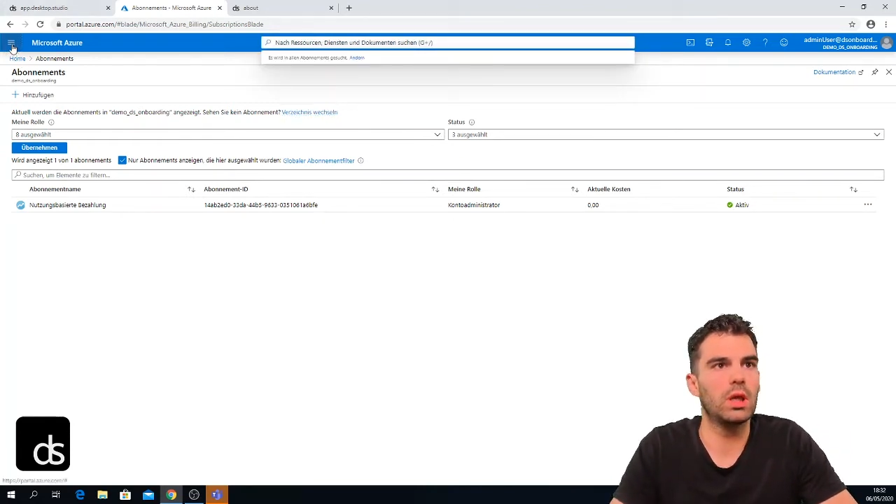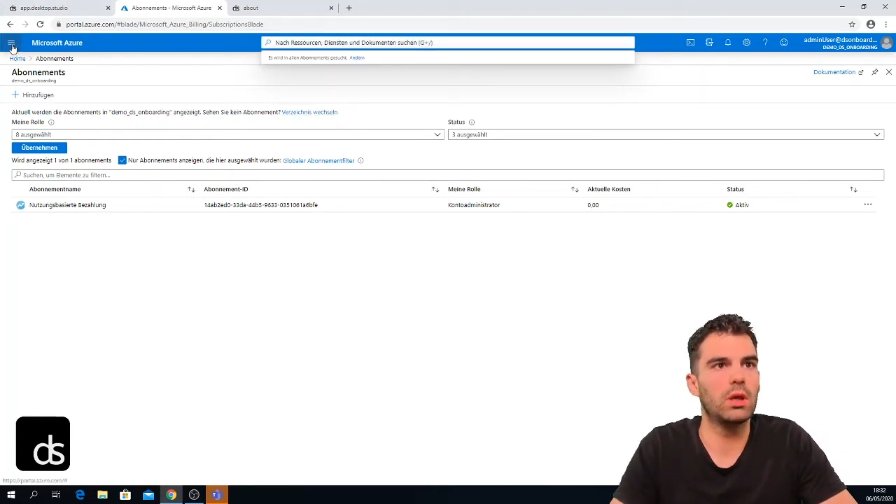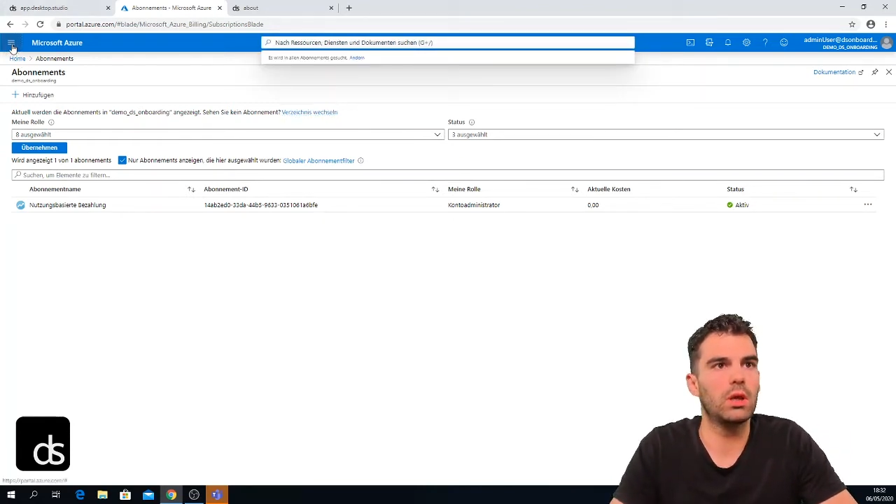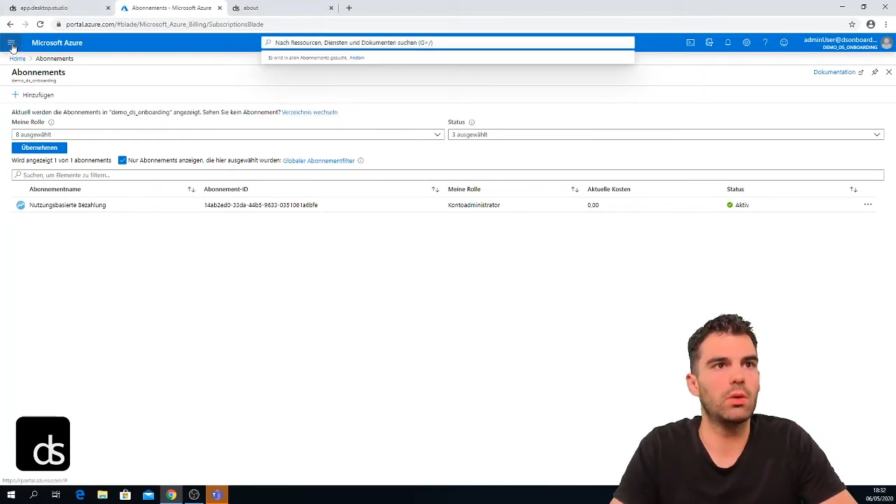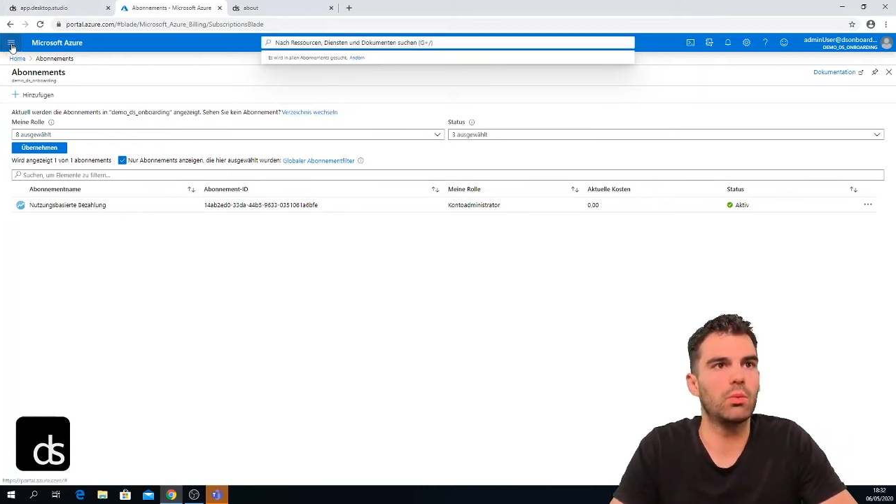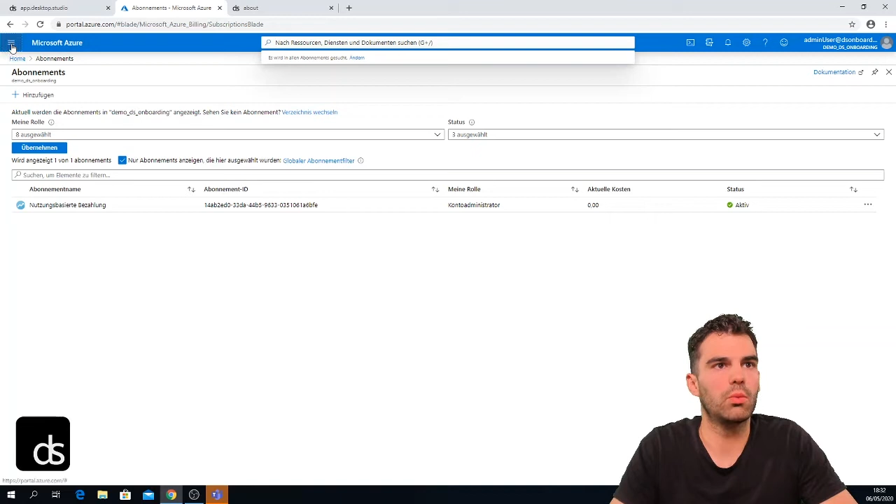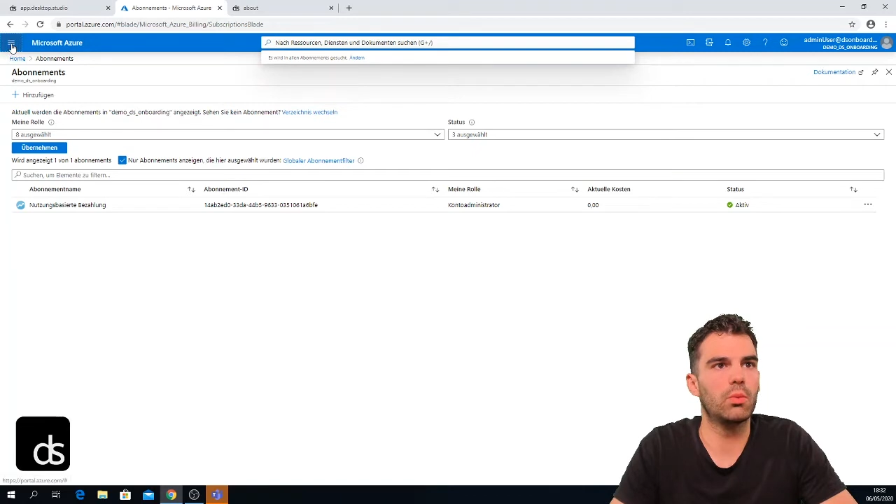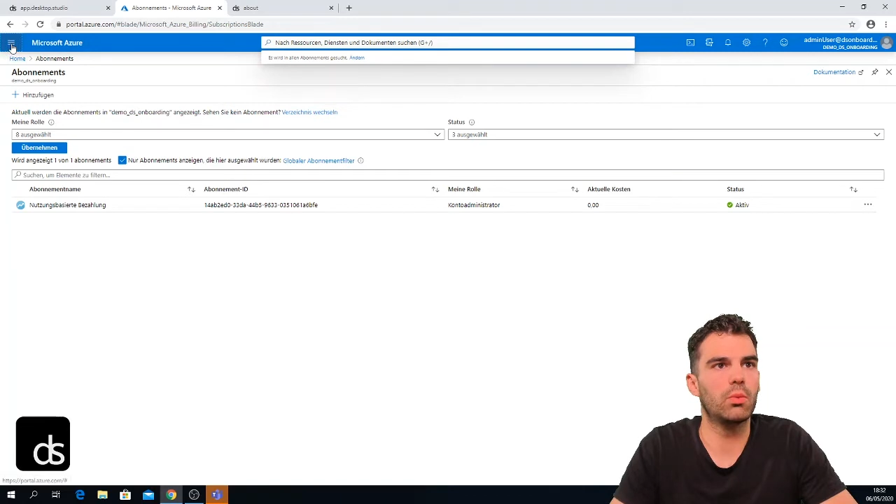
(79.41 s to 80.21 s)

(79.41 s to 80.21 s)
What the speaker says: create a new